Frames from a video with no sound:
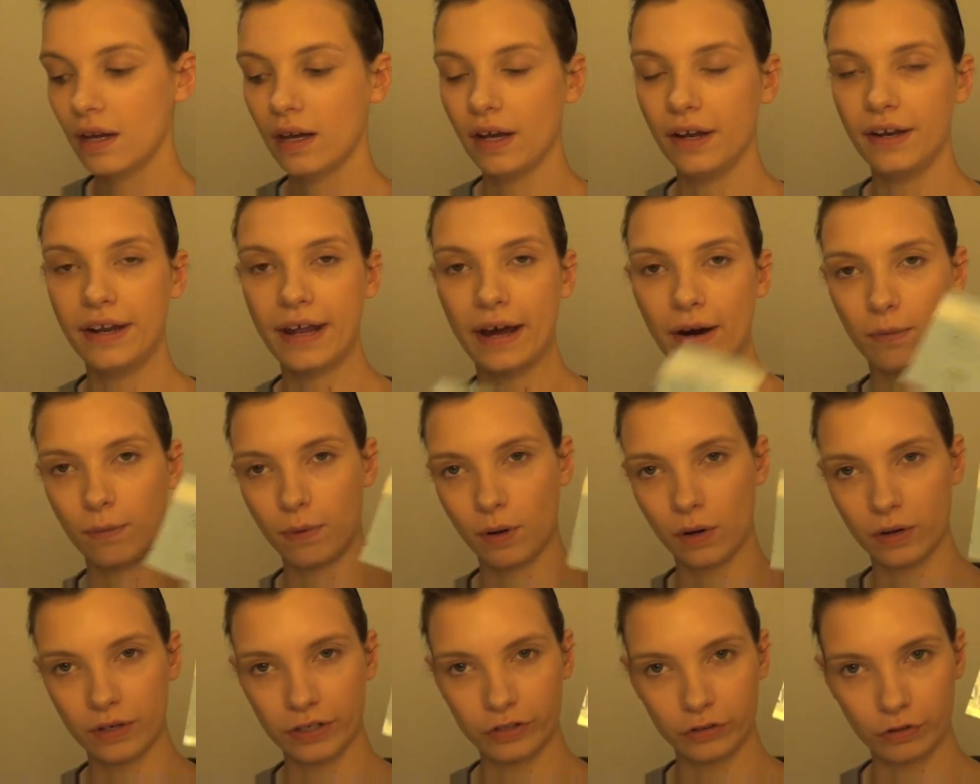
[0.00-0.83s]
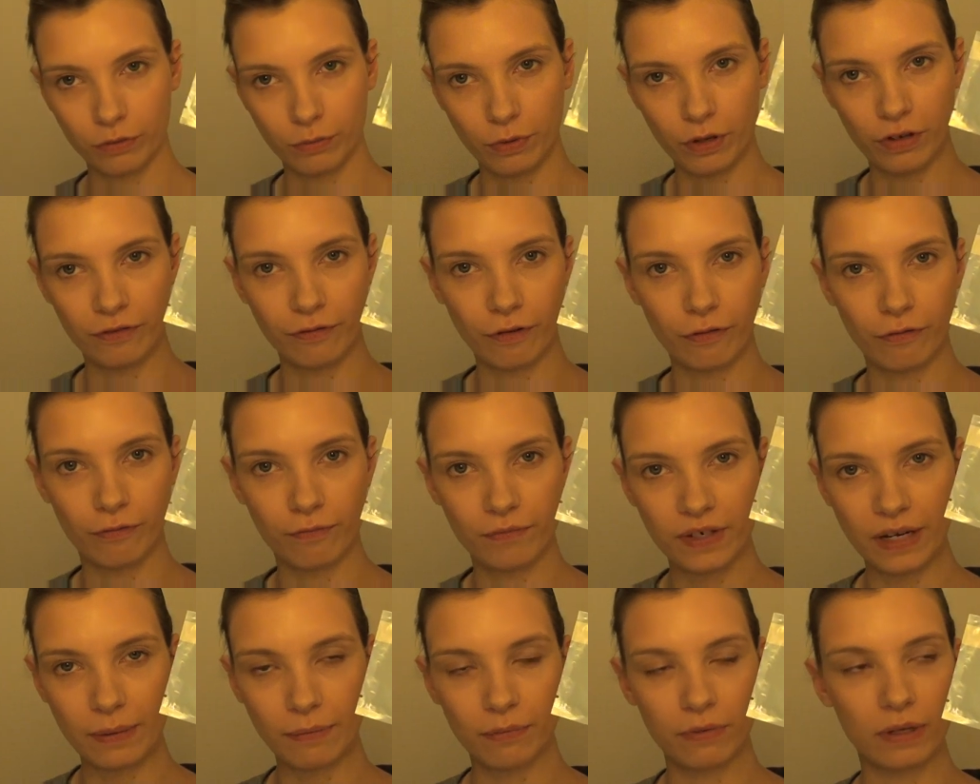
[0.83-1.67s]
A nail polish remover
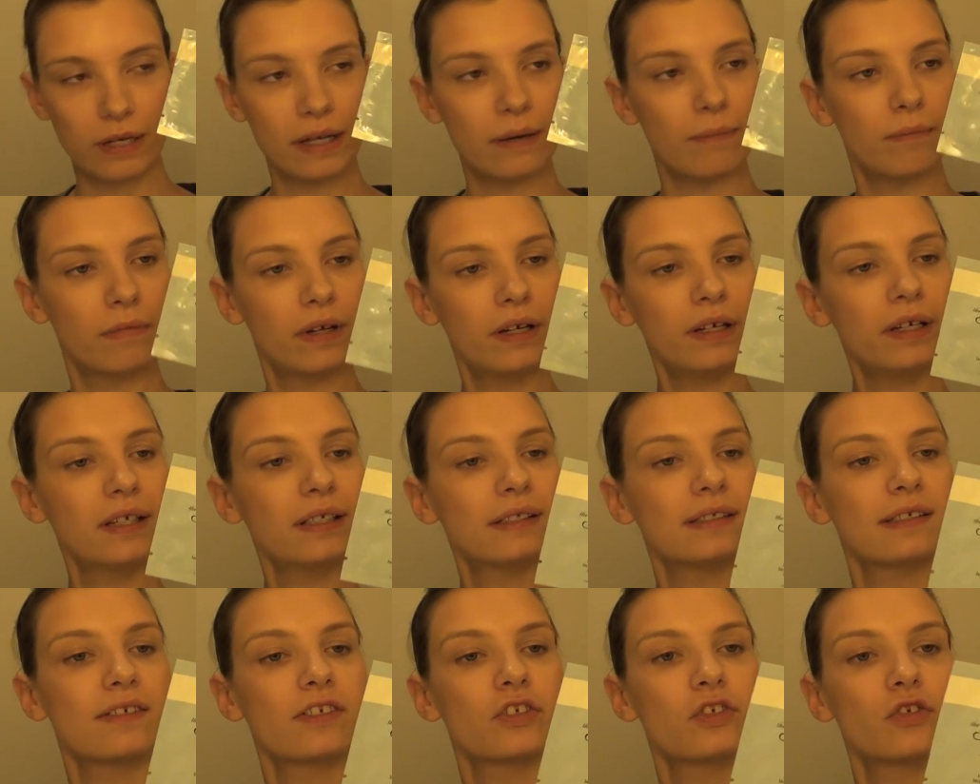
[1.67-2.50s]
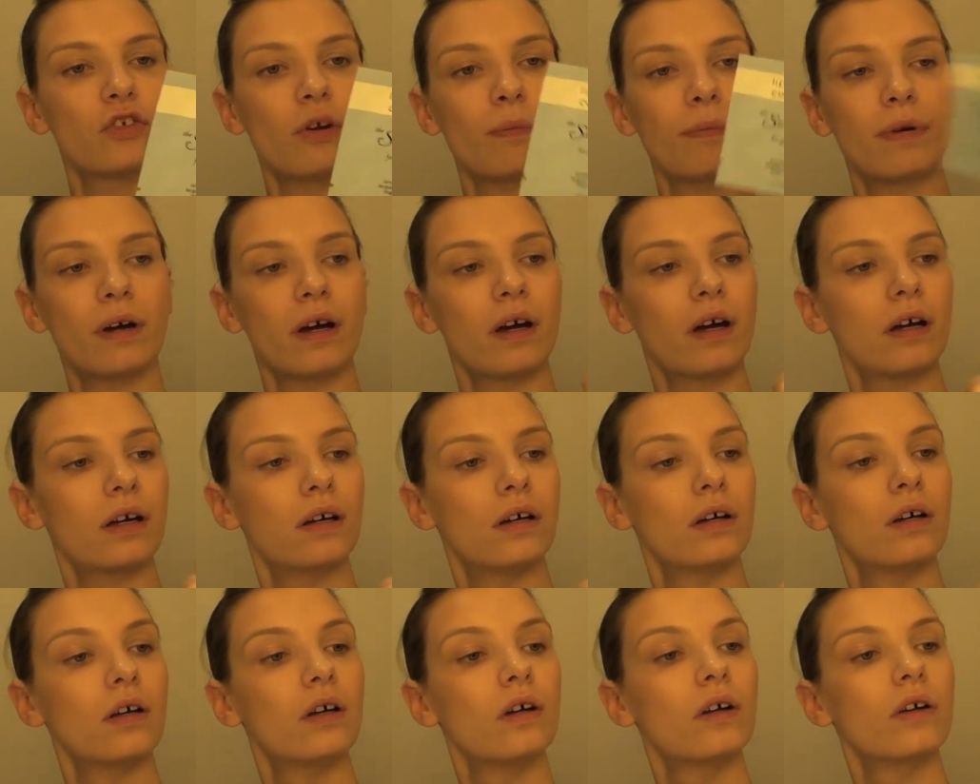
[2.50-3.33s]
from Deborah Lippmann. This is Stripper
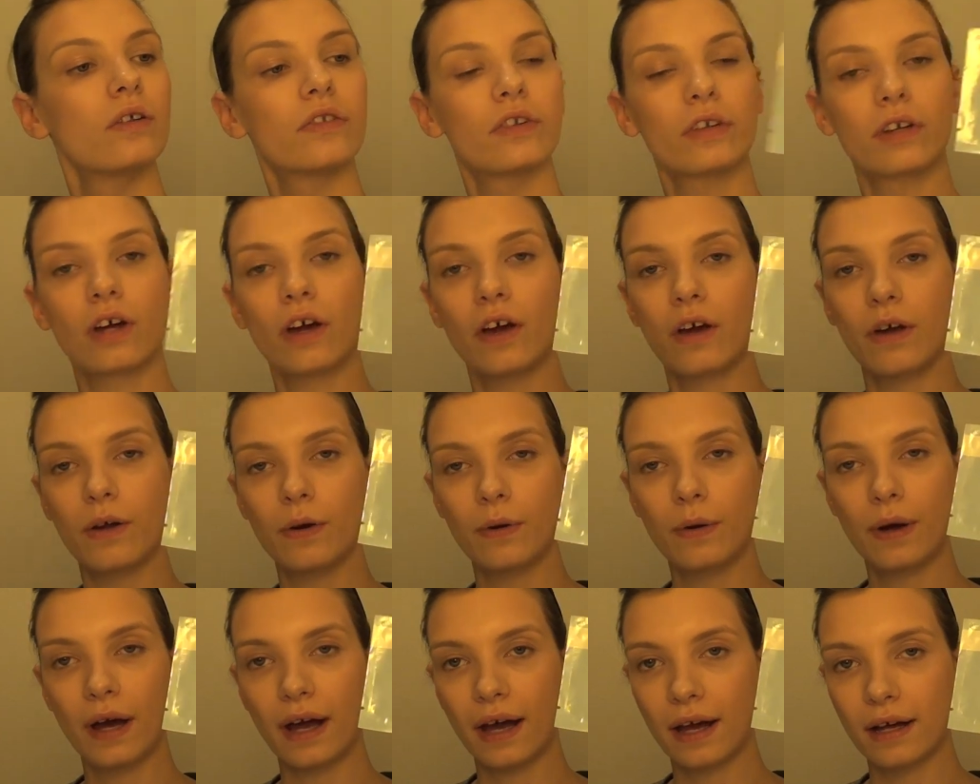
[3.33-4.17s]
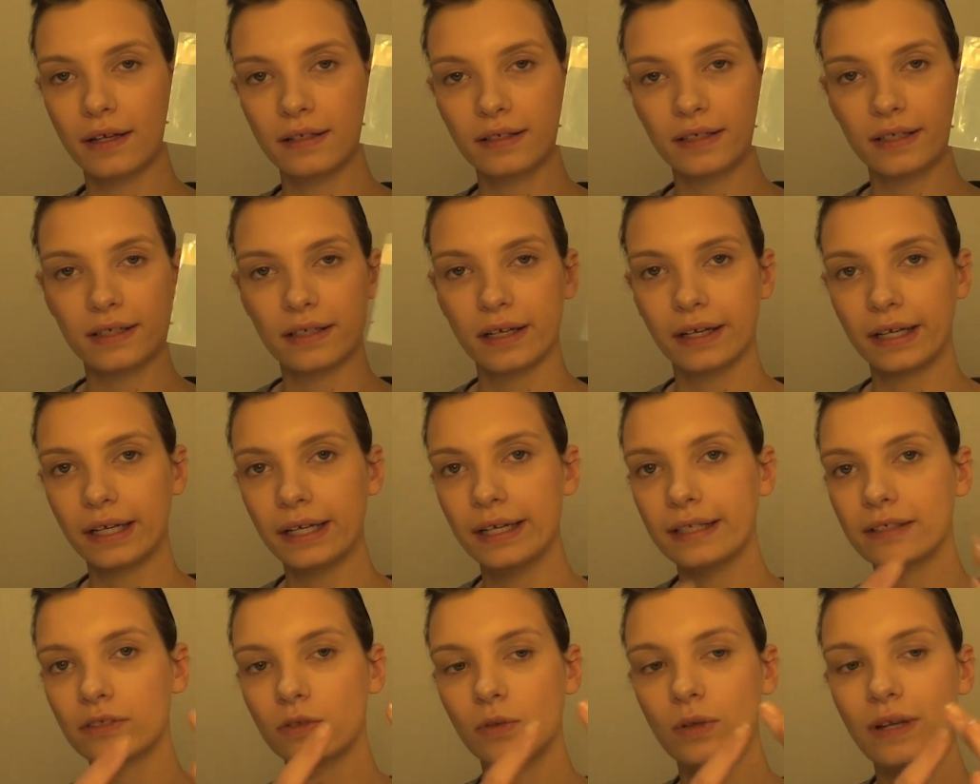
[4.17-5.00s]
to go and it's like a
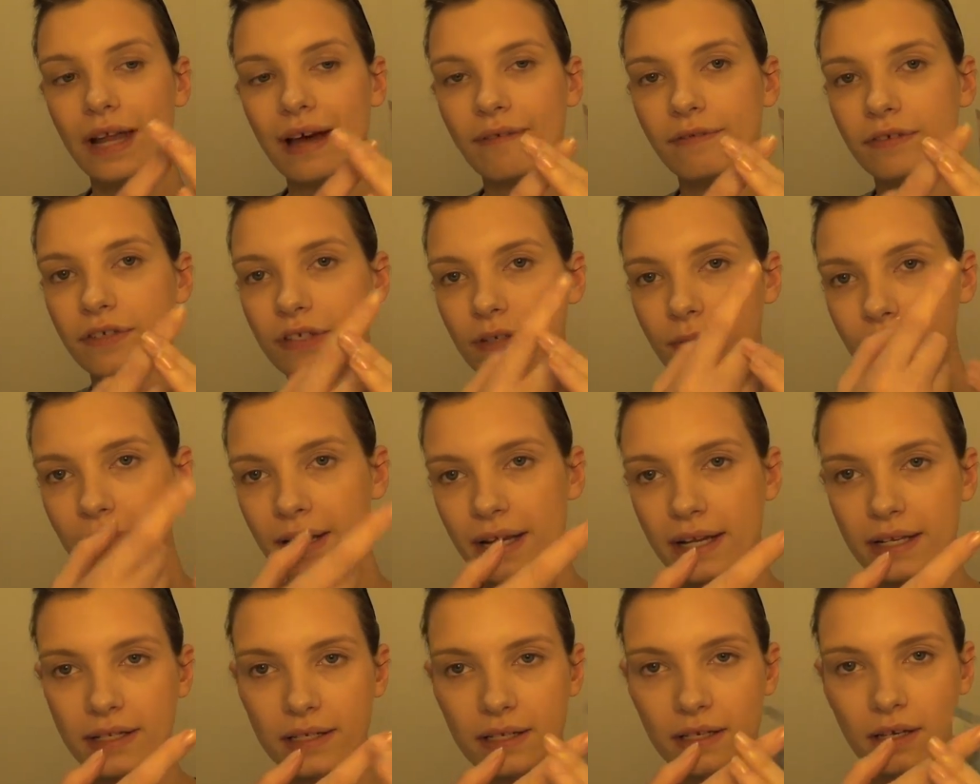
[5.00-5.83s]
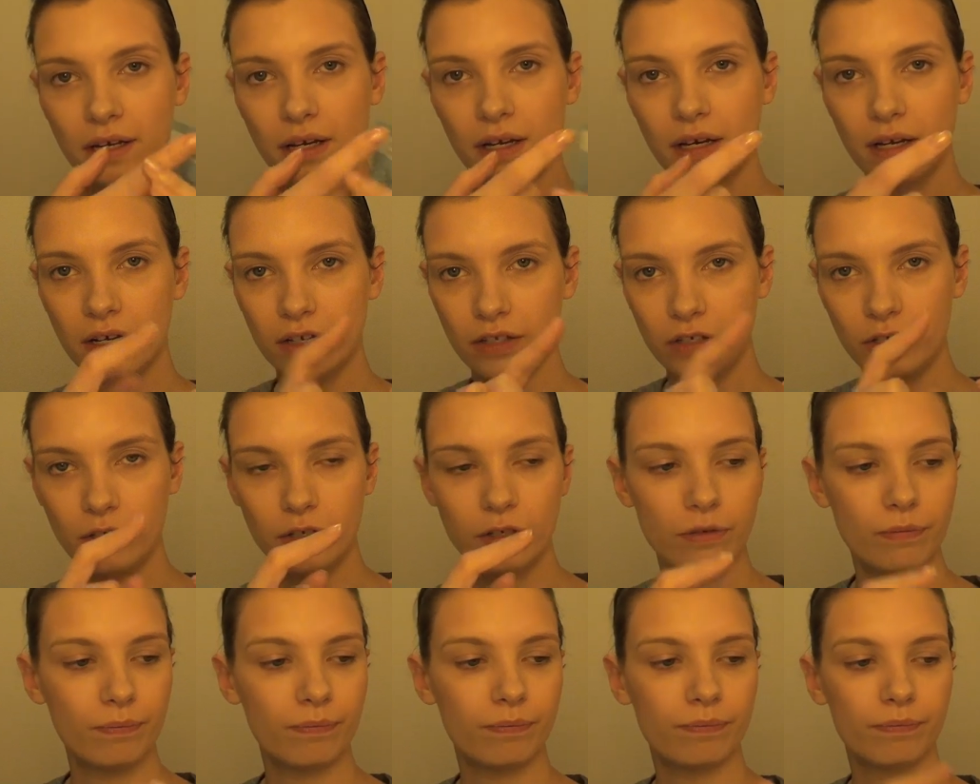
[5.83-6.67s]
little lavender mitt and
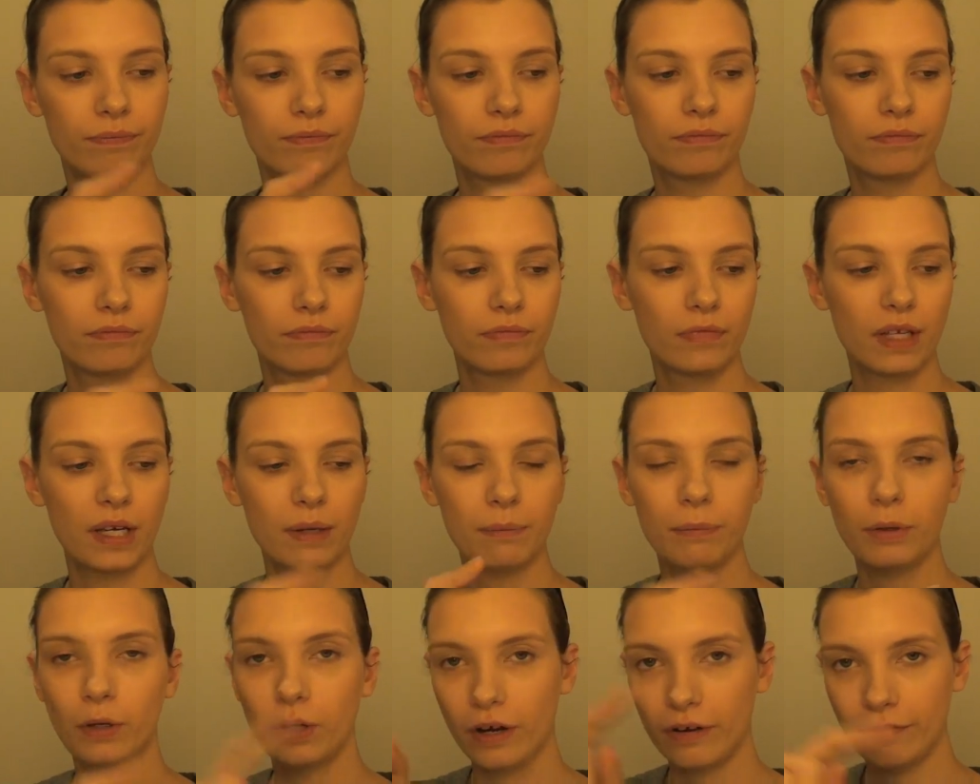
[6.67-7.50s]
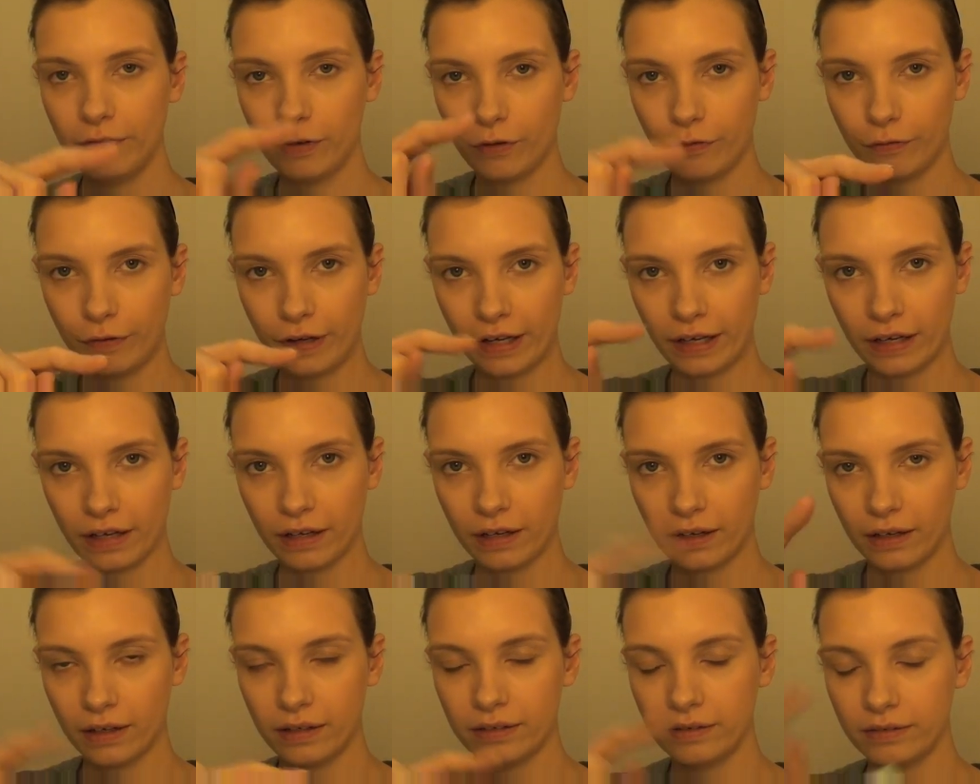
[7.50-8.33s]
you put it over your finger
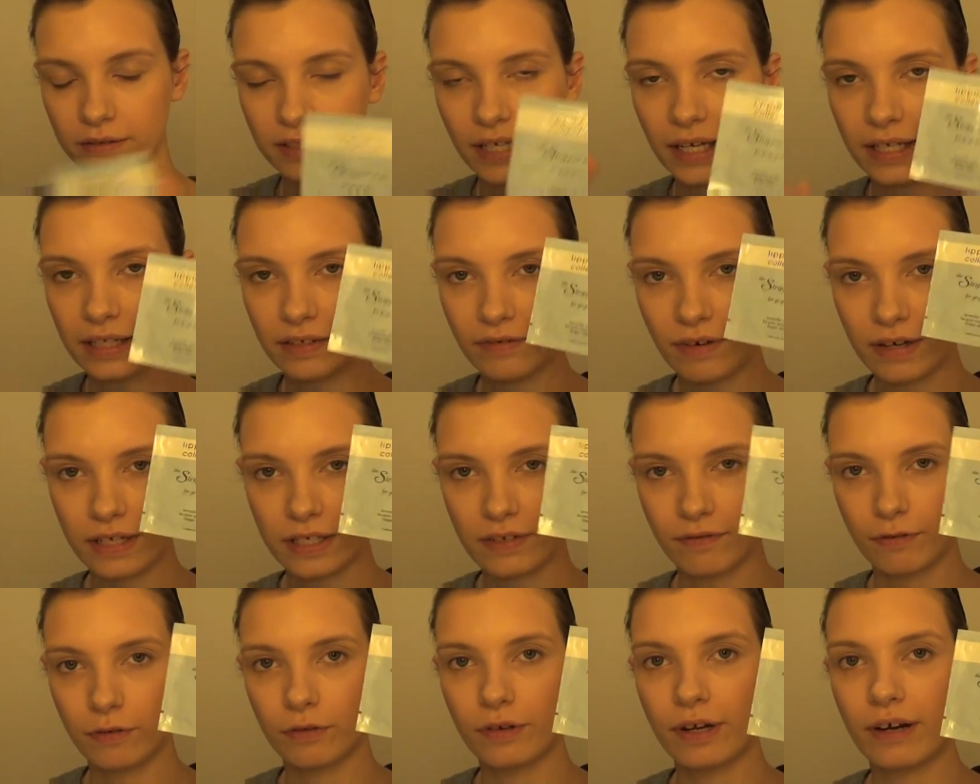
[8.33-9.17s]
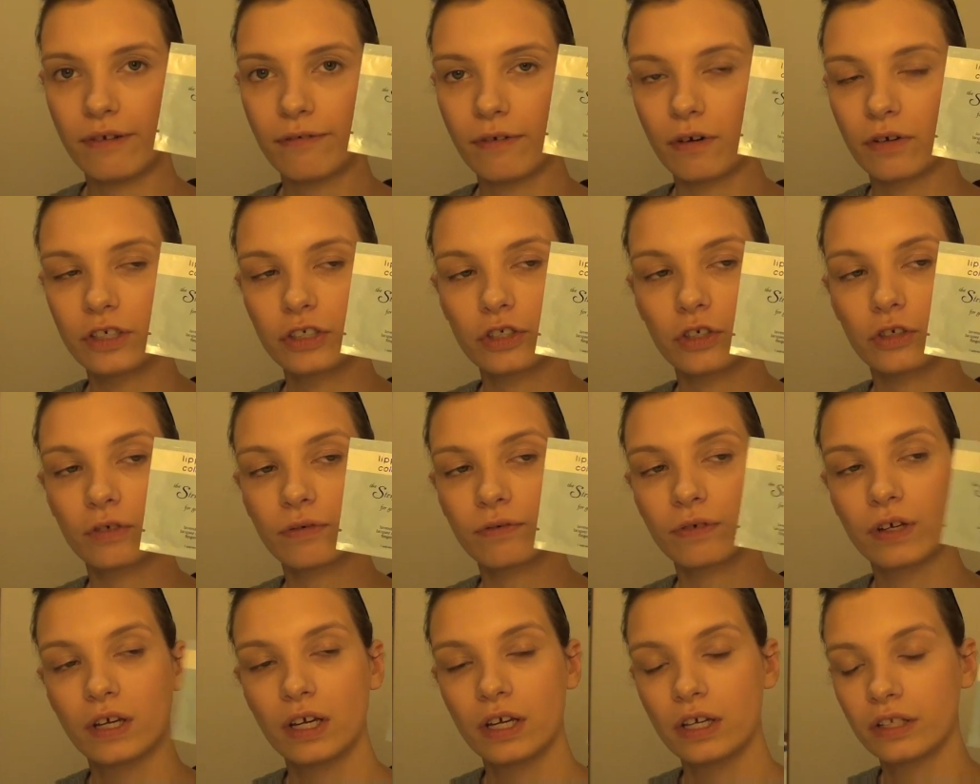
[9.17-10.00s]
and take the rest of your nail varnish
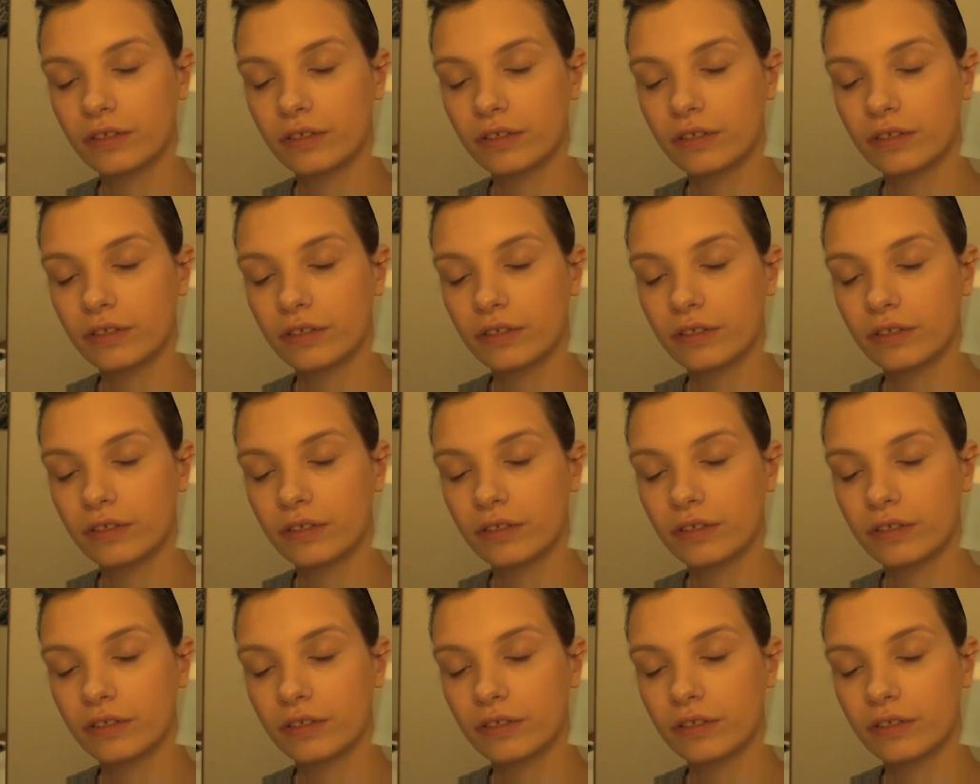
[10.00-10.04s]
off.